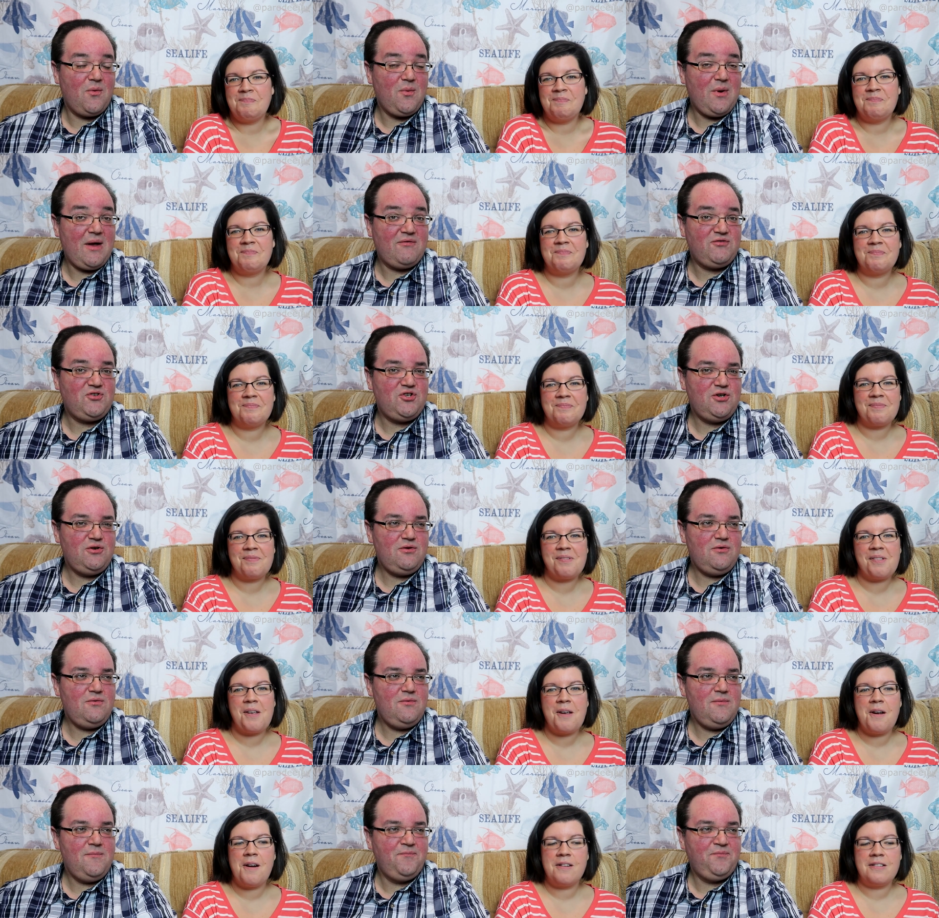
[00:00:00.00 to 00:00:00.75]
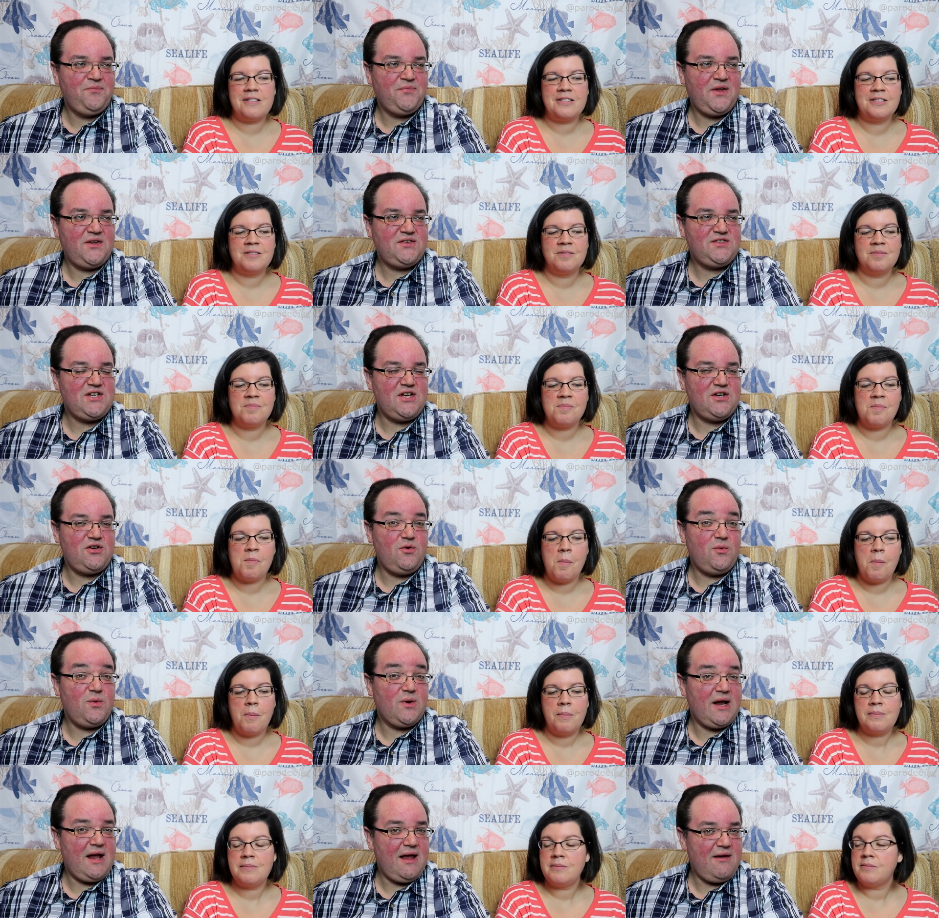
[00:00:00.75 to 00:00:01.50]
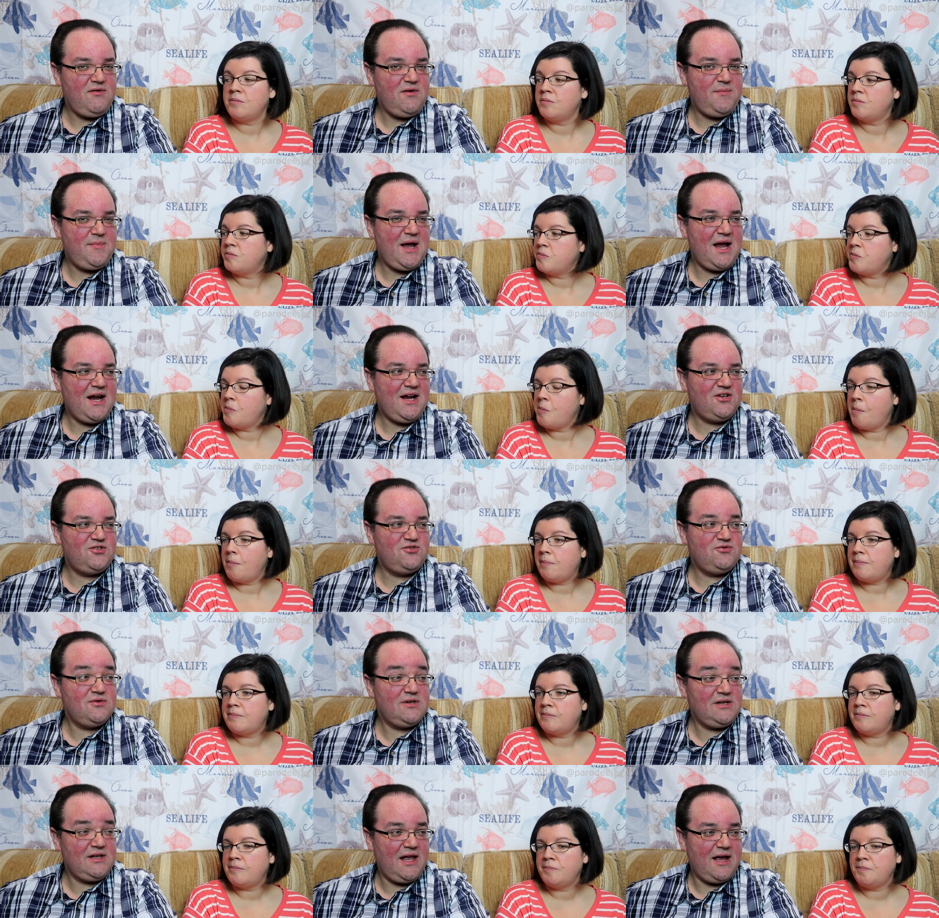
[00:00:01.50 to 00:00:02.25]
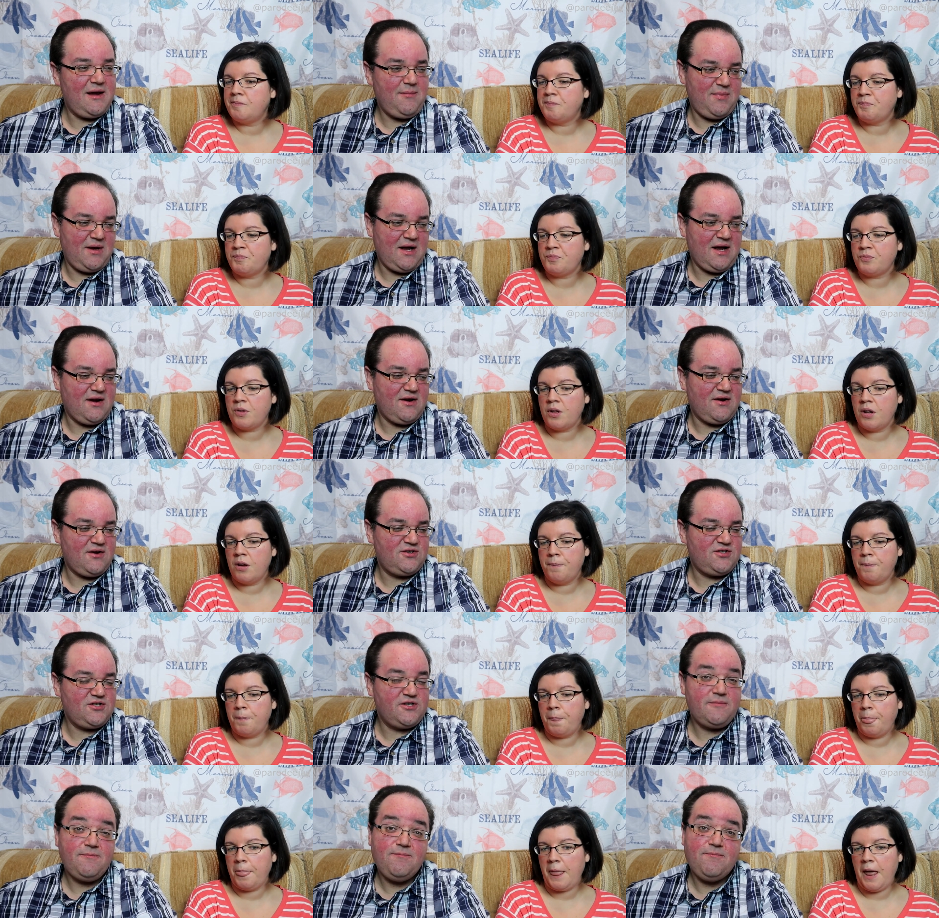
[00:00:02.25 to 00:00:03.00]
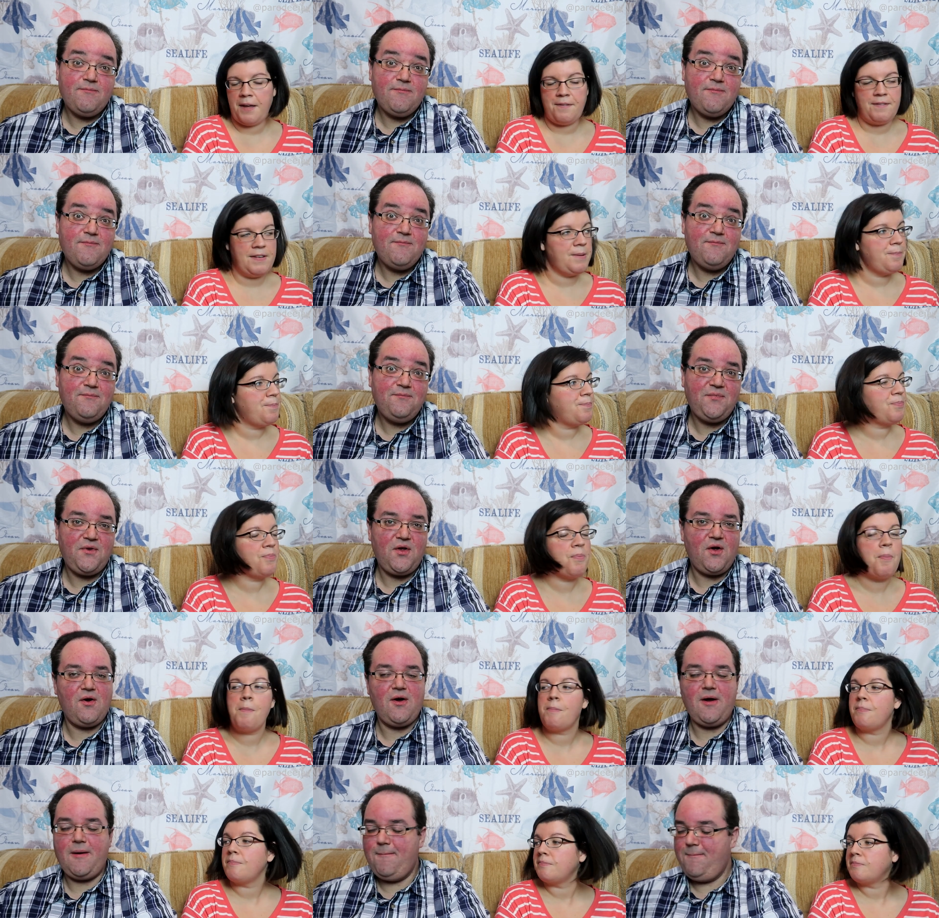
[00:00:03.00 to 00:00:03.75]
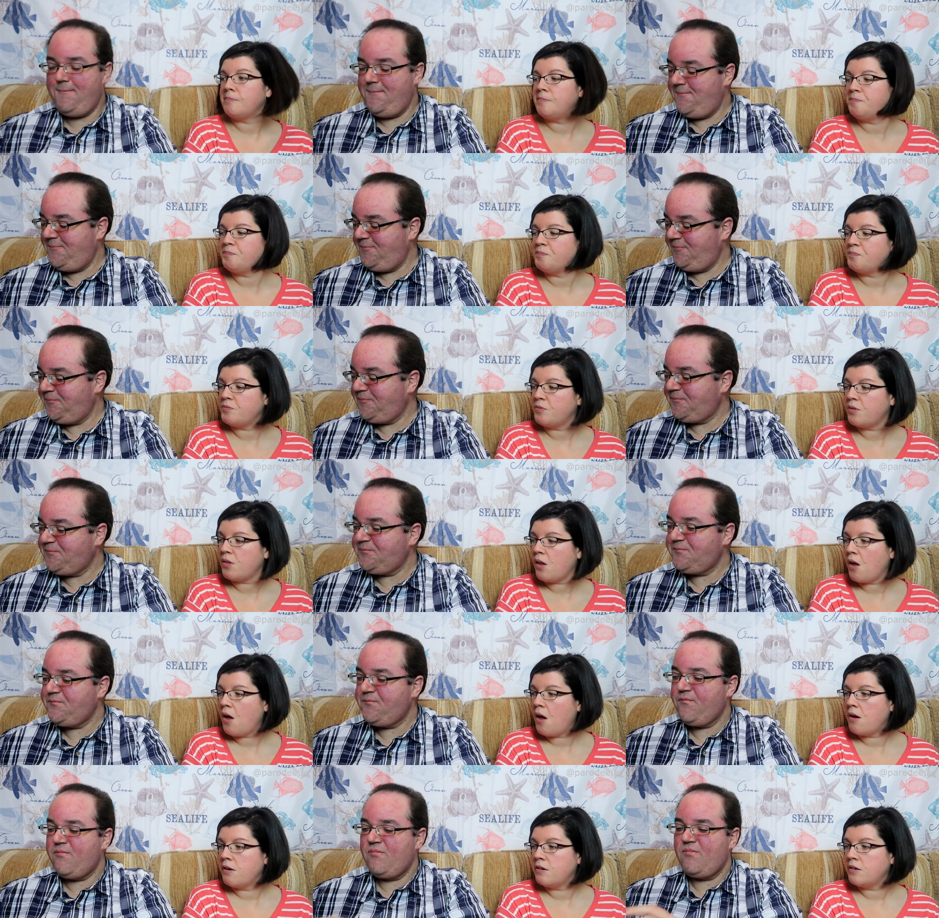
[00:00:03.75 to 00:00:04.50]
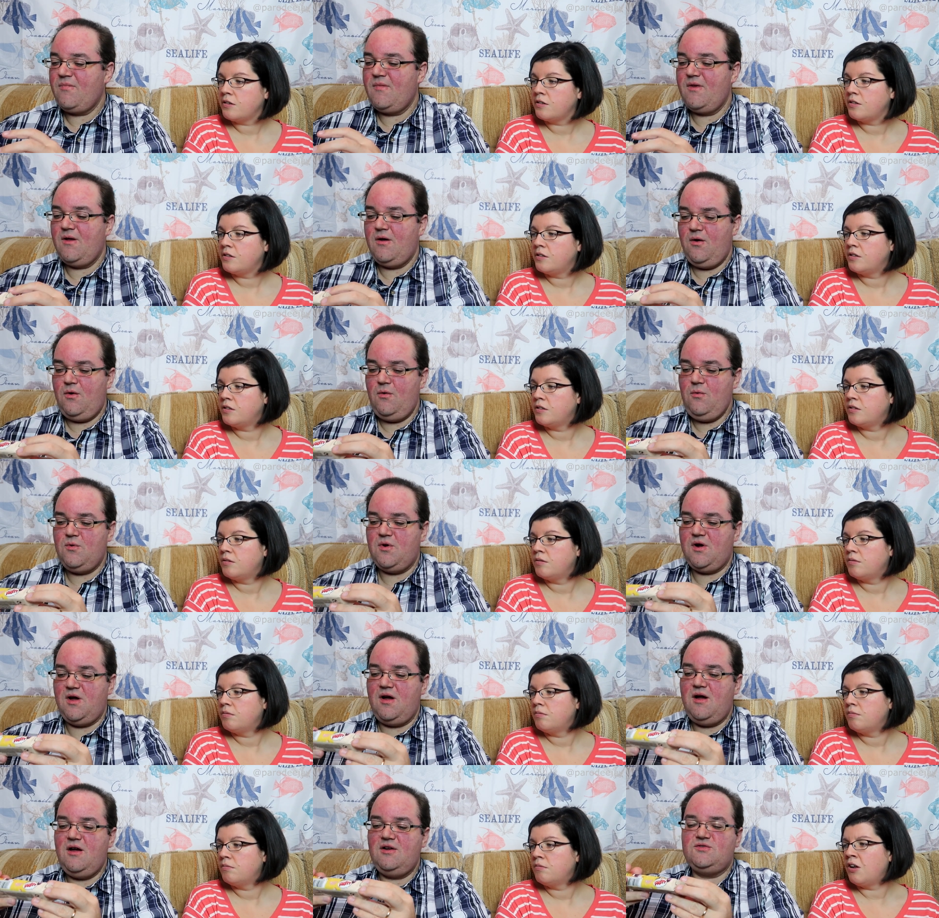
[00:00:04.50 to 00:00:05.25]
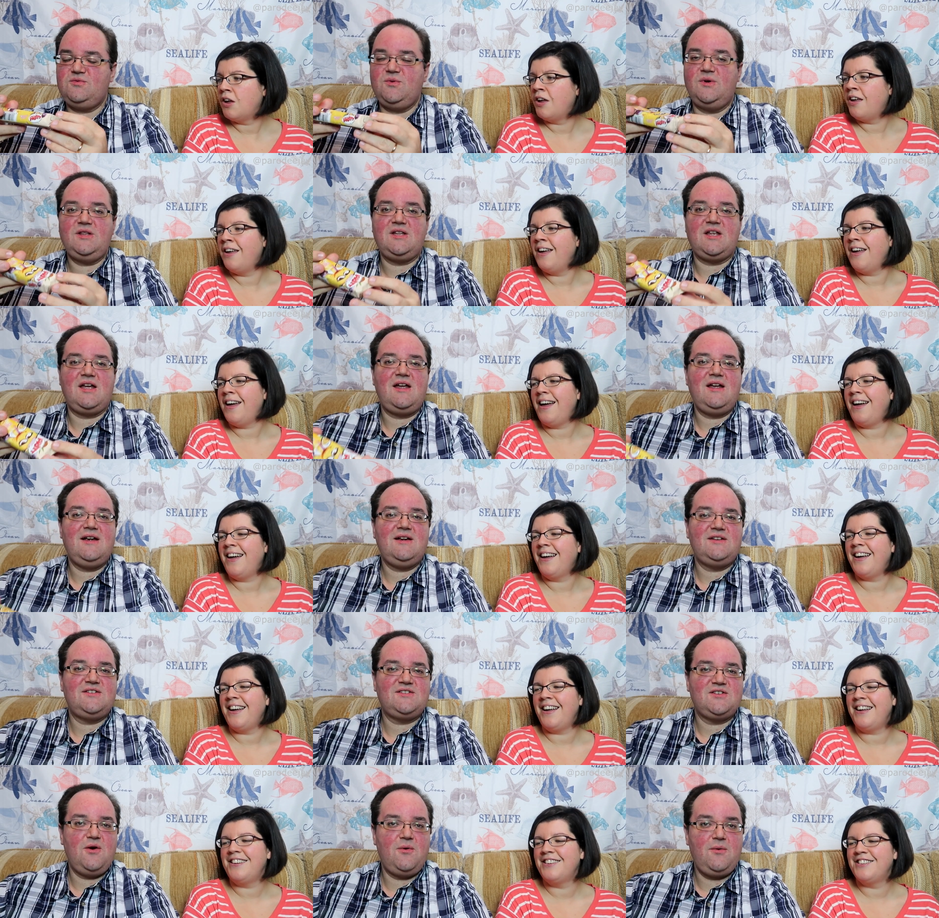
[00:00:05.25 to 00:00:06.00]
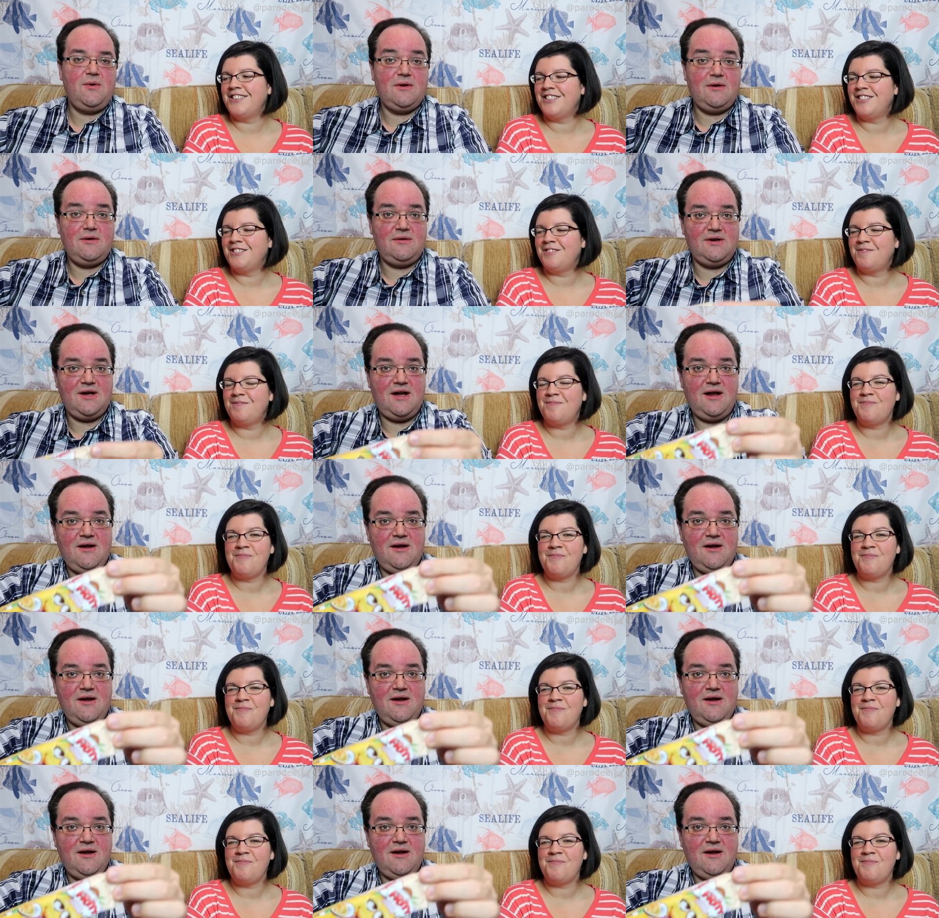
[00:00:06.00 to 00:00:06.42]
Speaker 1: right, we have two. Let's see, do you want a heavy package or a light package? Heavy. All right. Oh gosh, what the heck is going on